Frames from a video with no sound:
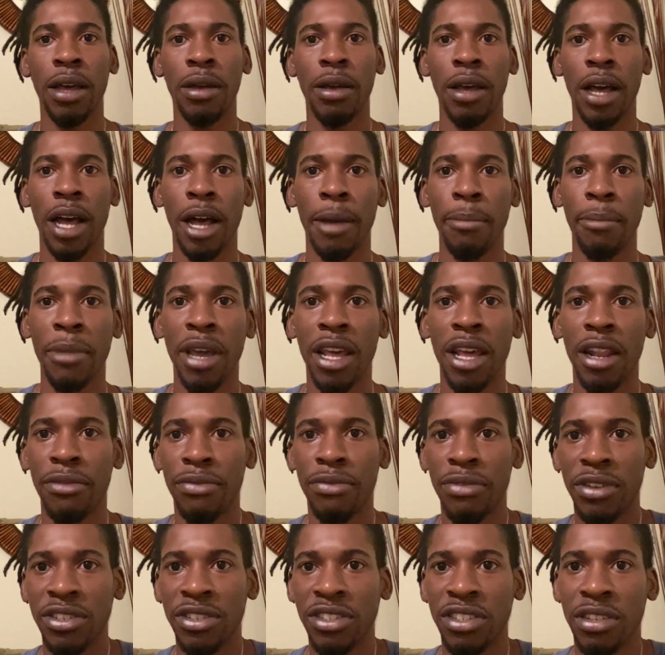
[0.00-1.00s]
I'm
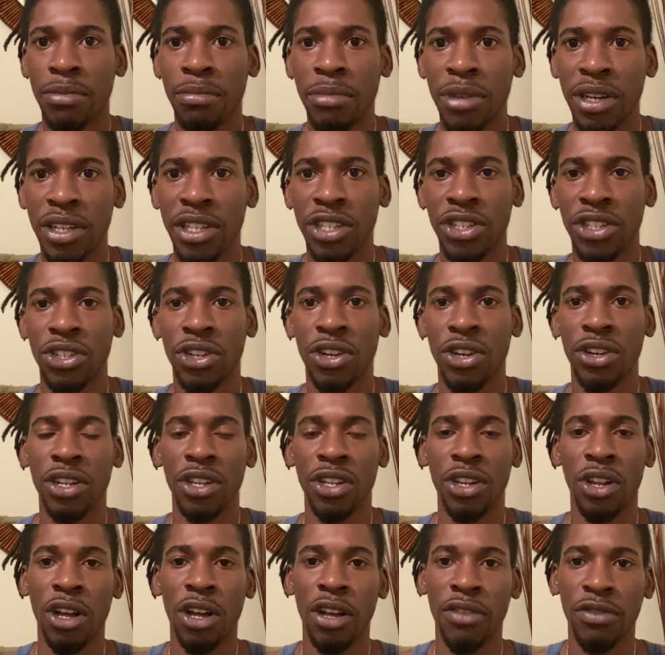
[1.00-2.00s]
manifesting money journey,
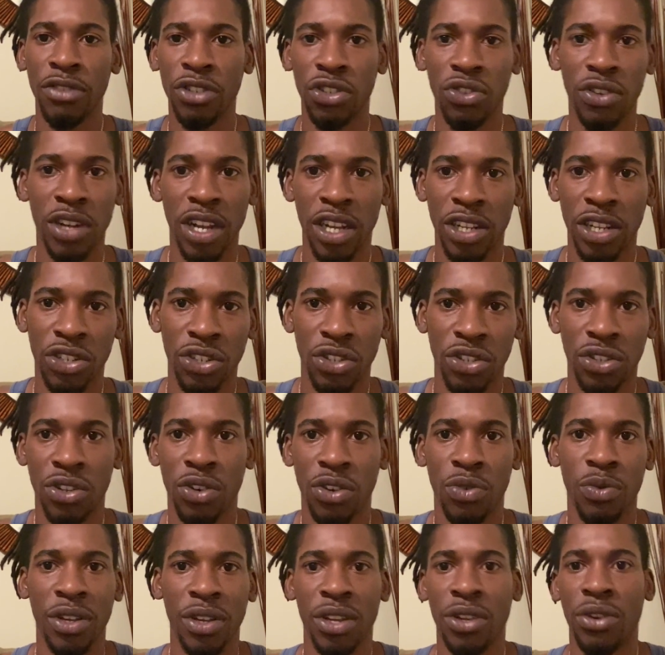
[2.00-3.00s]
law of attraction. You know,
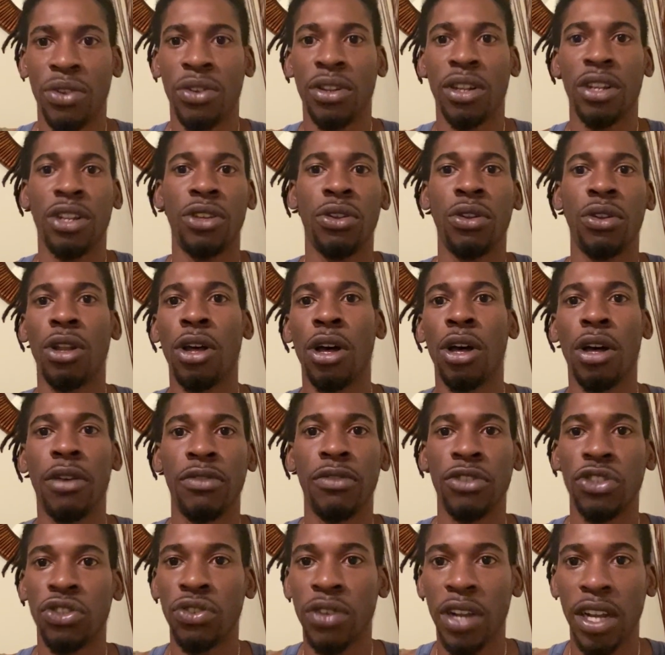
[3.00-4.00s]
we get on the little law of
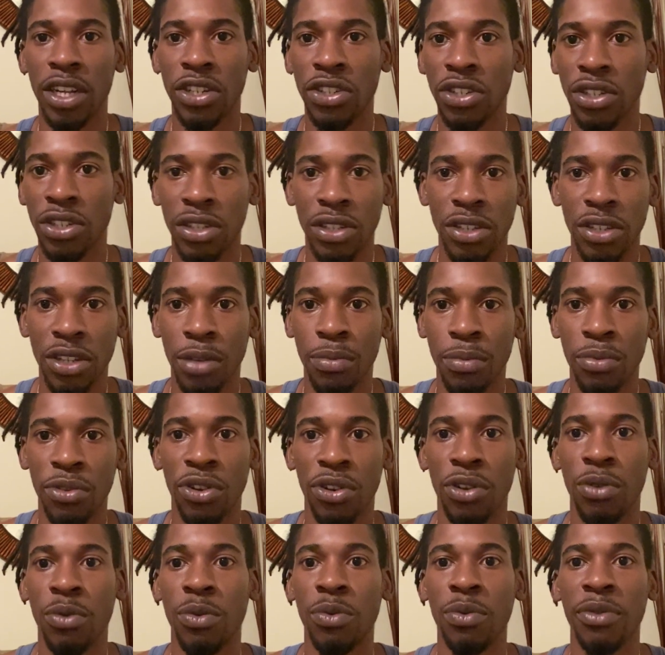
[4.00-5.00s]
attraction tip, you
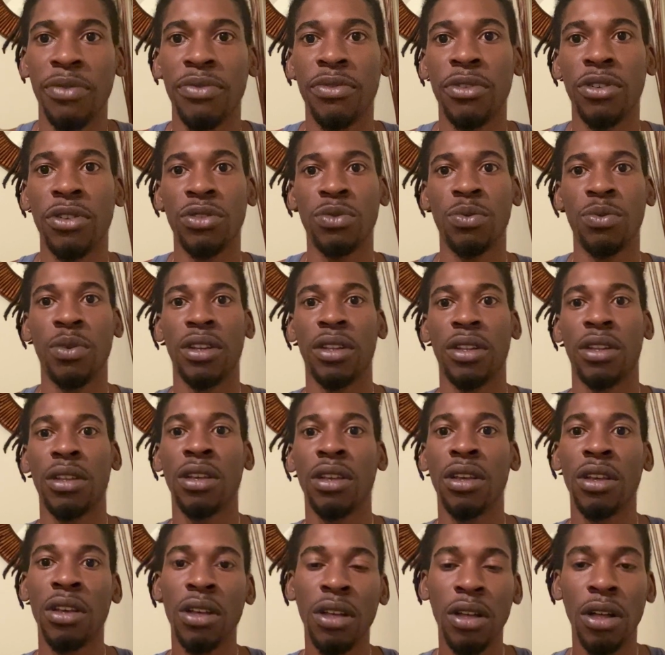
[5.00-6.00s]
know, when we first wake,
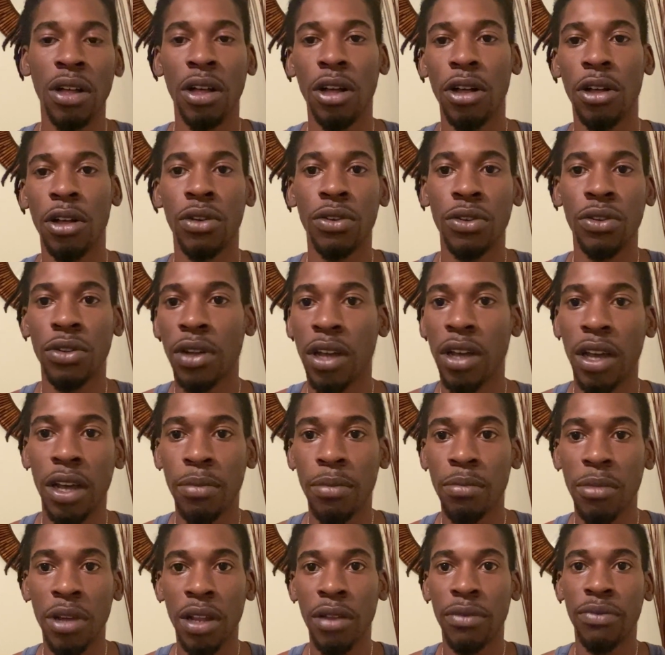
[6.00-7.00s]
oh, you know how to
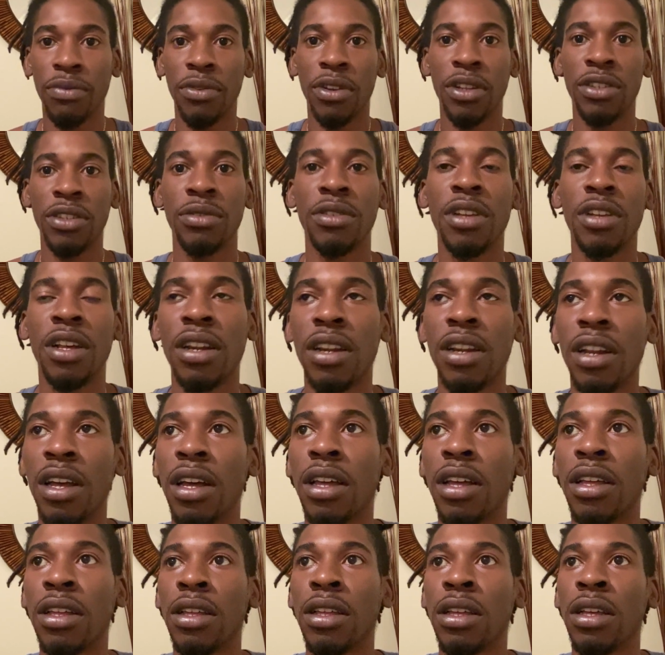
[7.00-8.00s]
manifest, da da da.
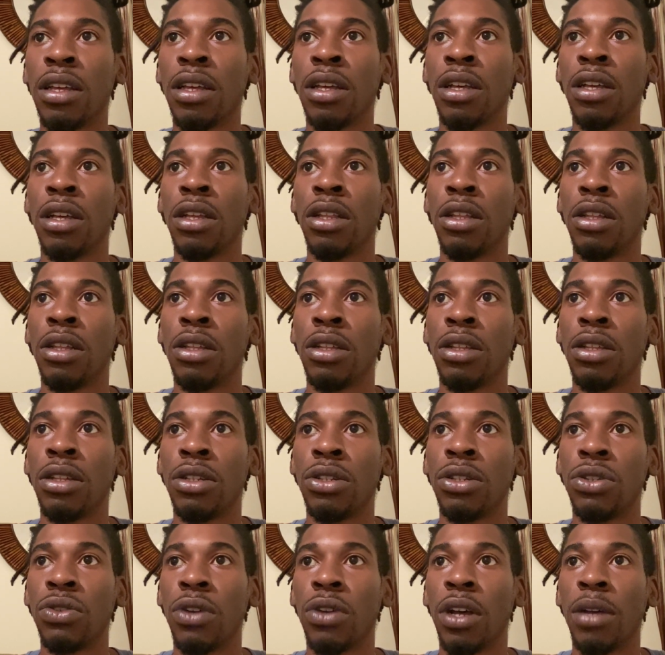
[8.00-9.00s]

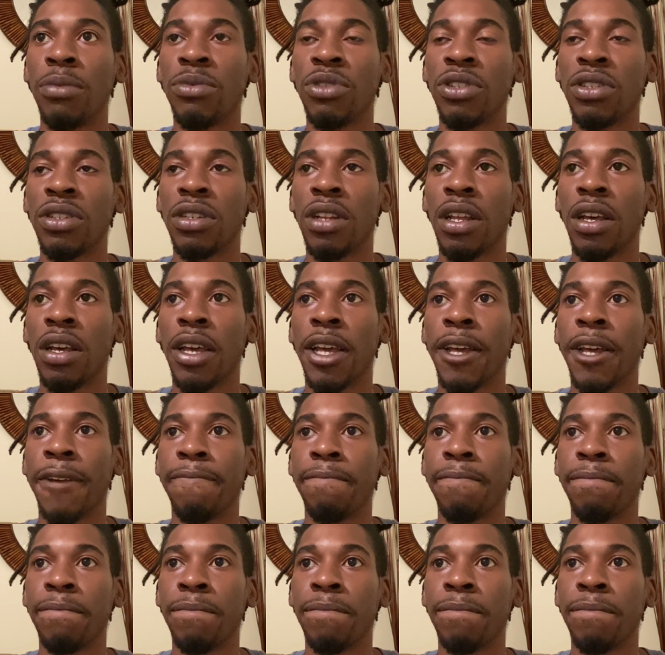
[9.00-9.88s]
So I'm just like,